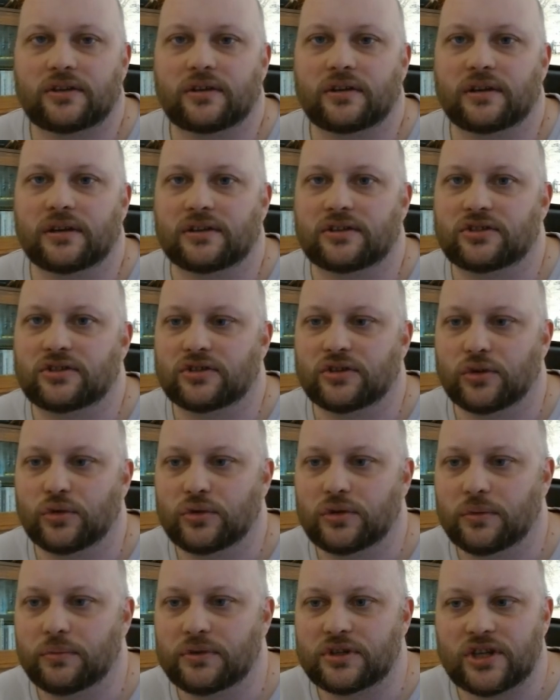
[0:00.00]
his
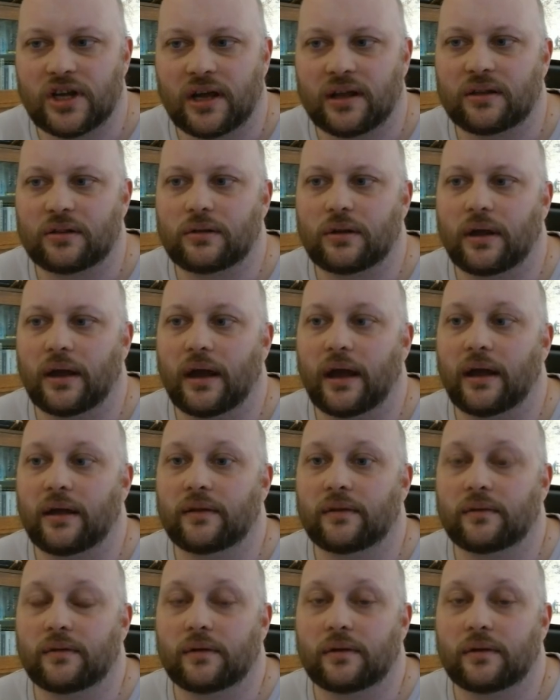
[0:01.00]
YouTube channel, and